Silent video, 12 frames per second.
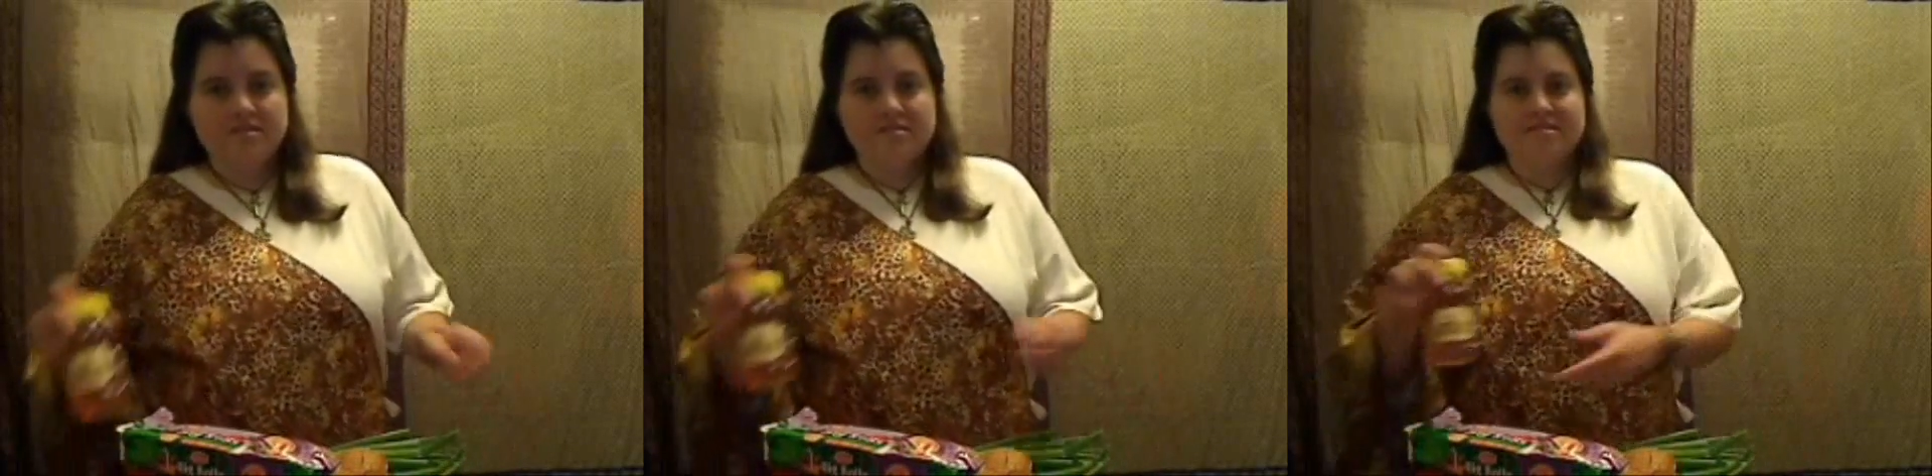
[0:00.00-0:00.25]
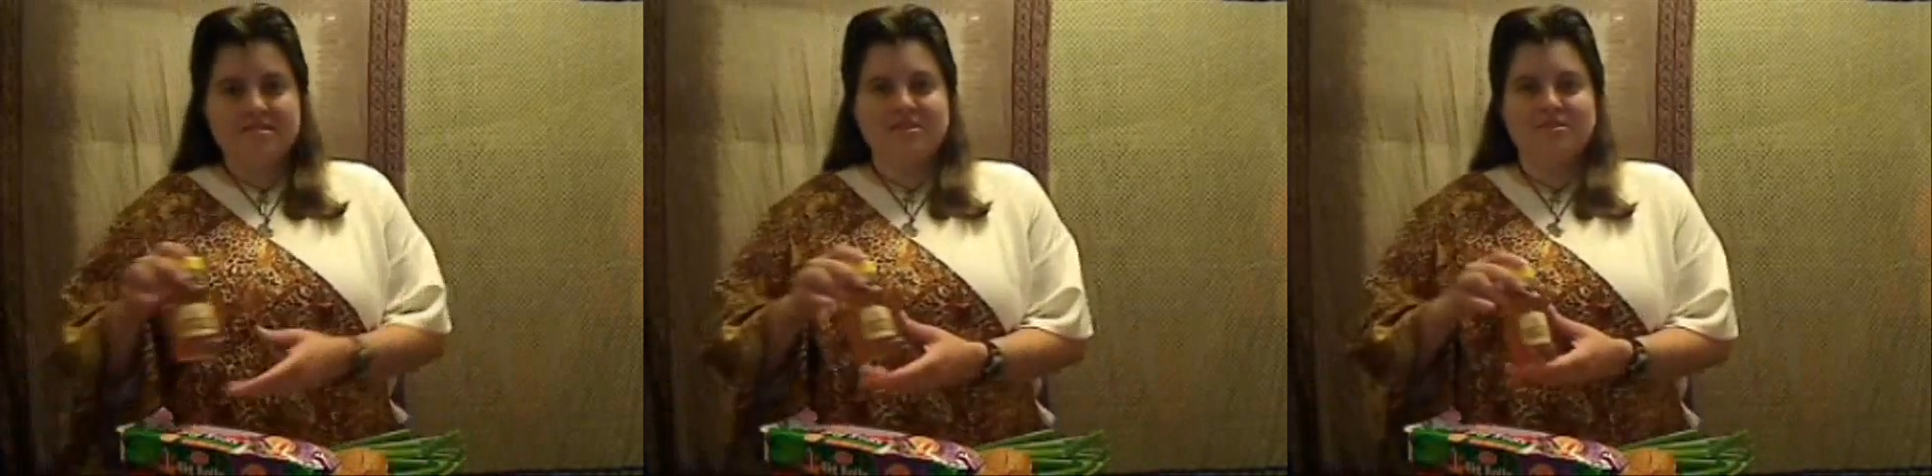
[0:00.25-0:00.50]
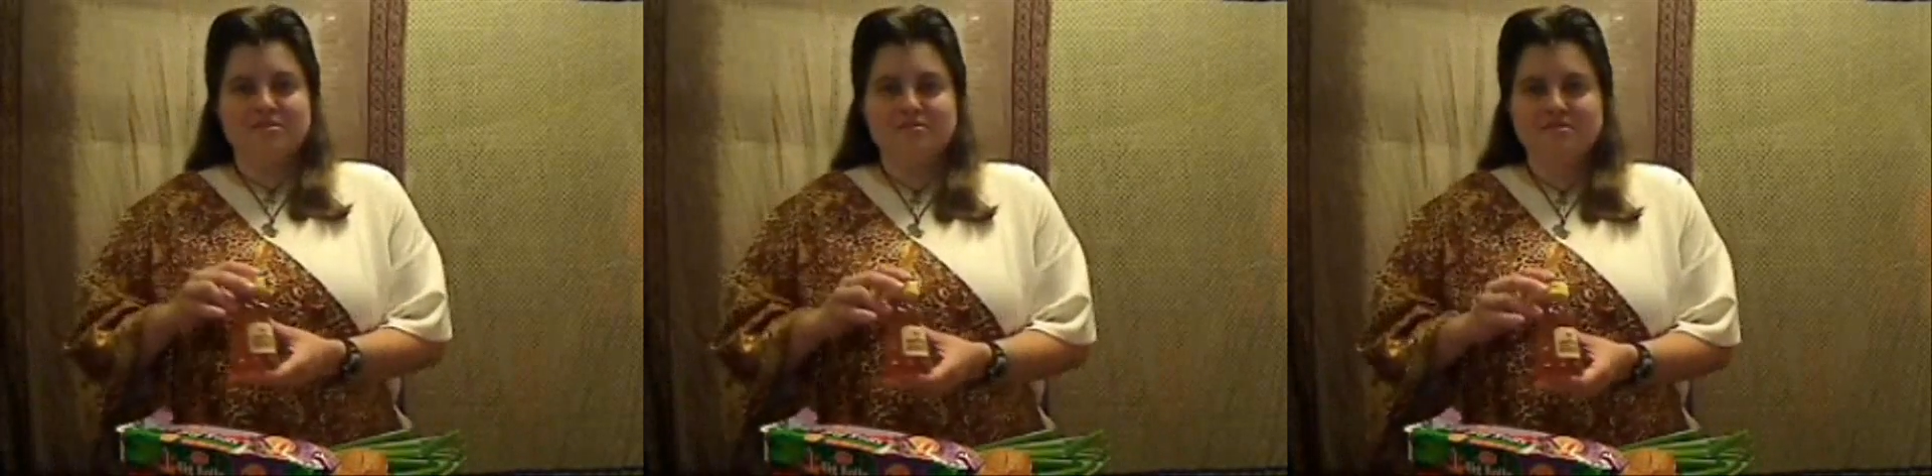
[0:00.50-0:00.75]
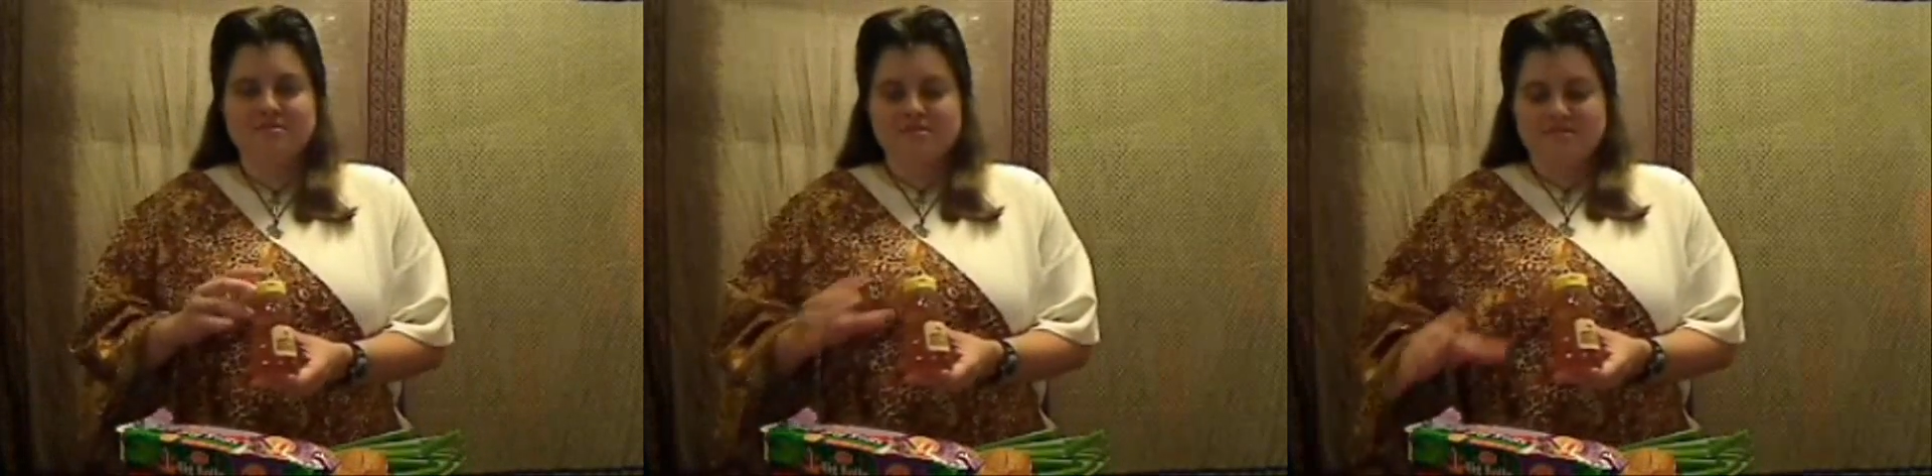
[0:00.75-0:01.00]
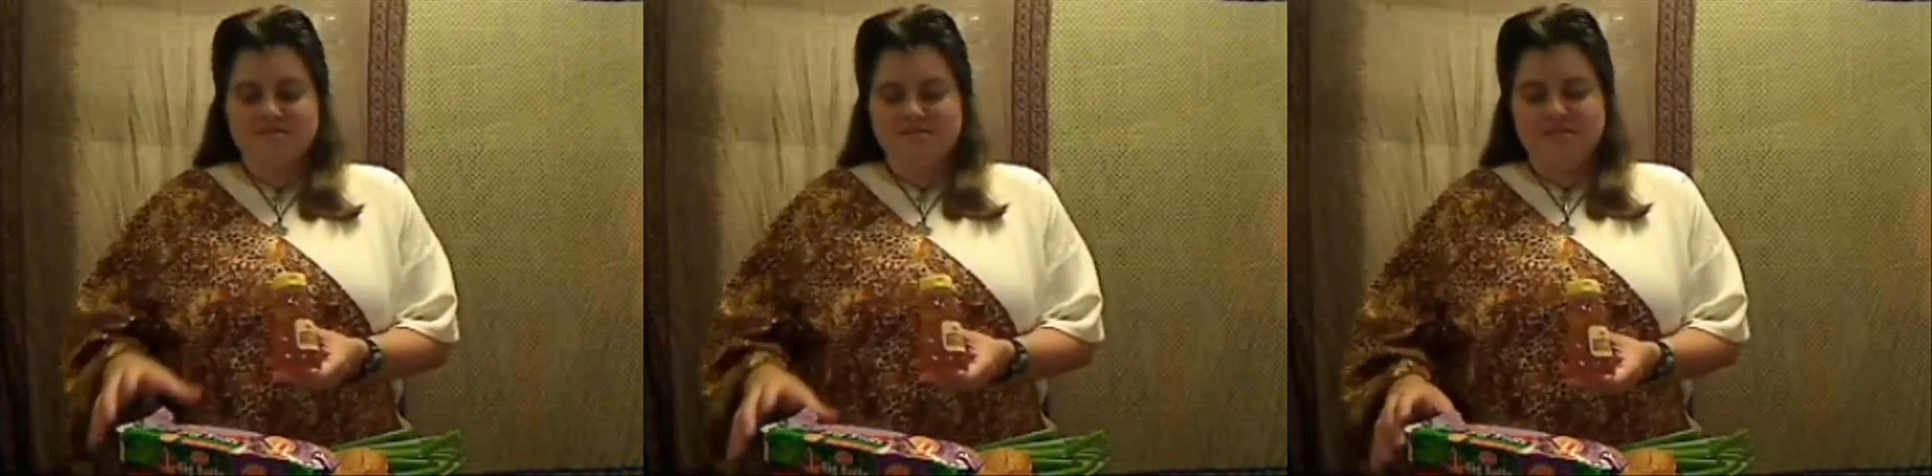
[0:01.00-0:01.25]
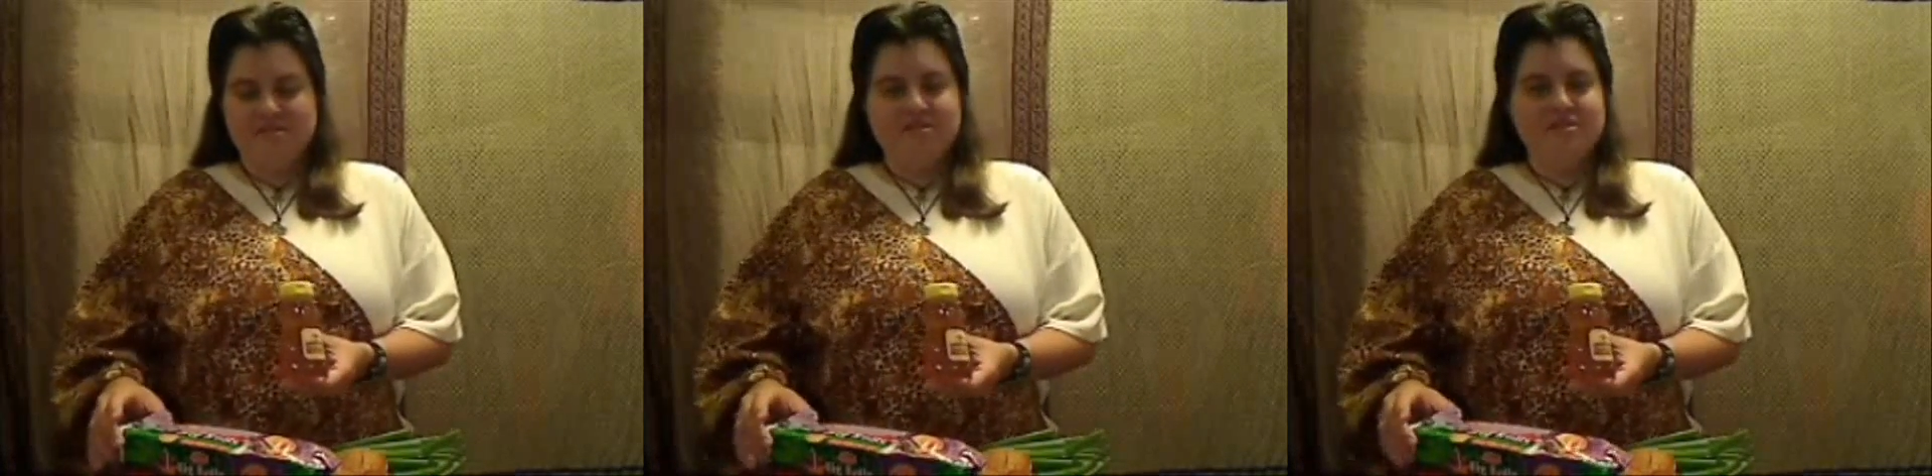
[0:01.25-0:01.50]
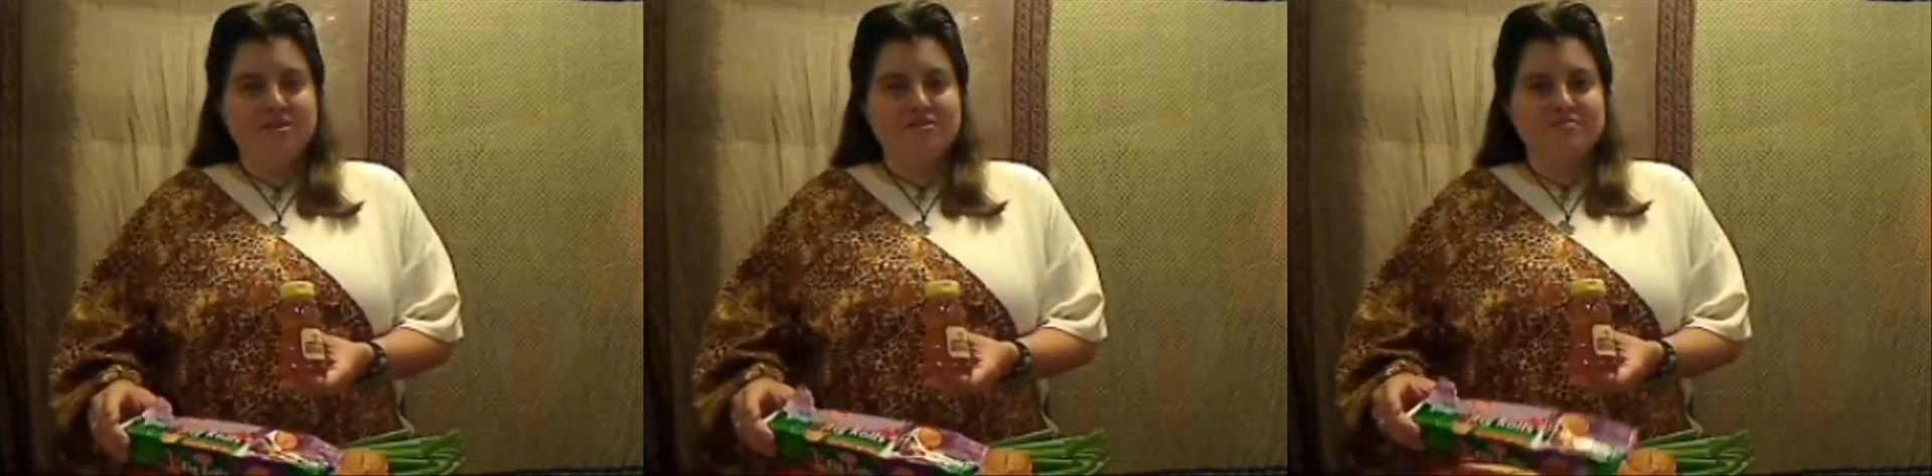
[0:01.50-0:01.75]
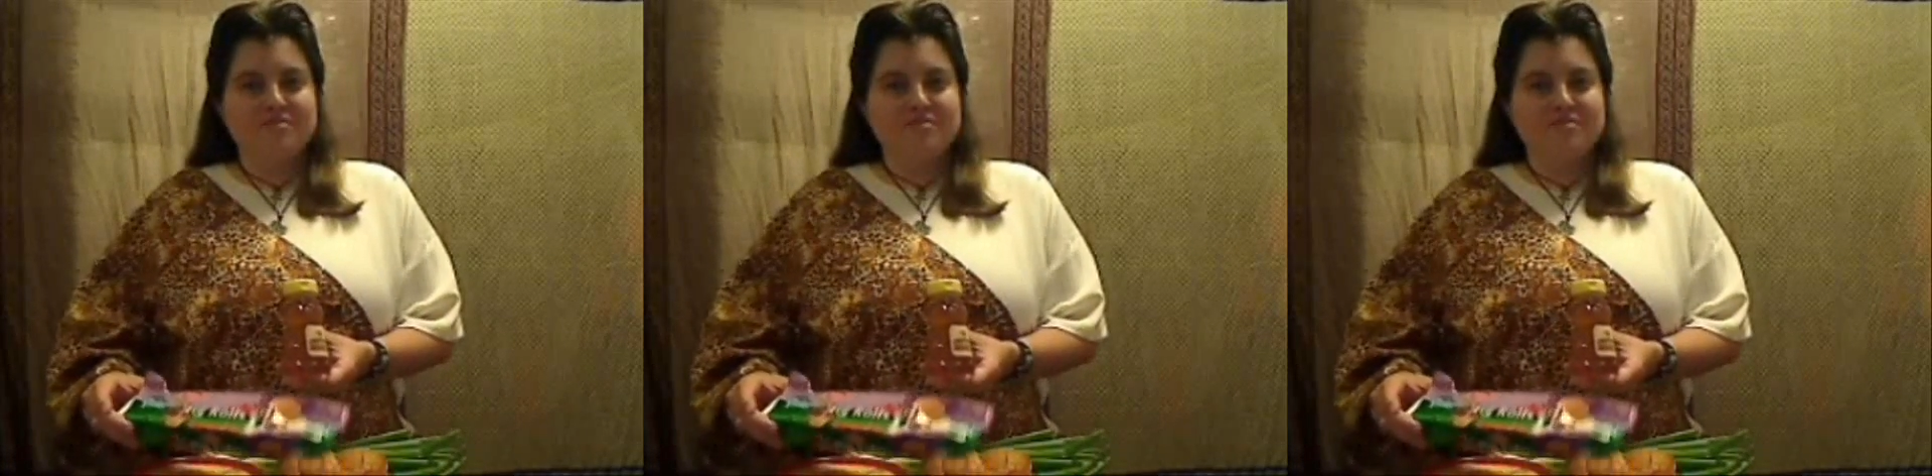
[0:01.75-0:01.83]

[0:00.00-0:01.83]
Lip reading: So, who knows,